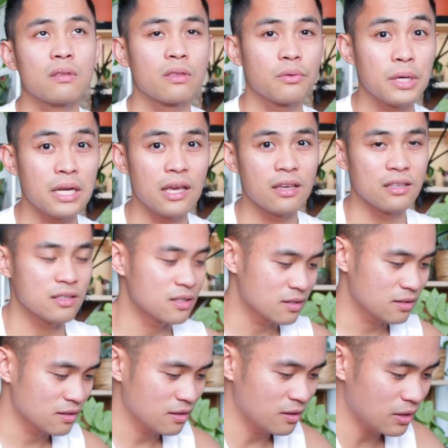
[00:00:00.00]
3 days.
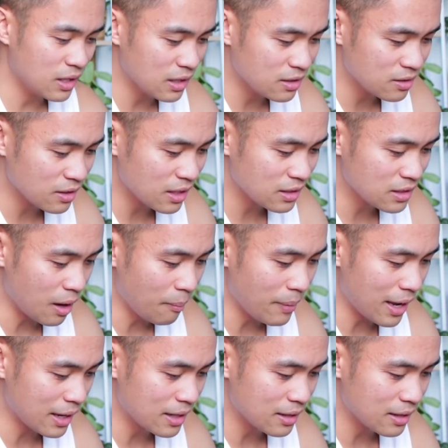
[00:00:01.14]
Okay, so that's not bad.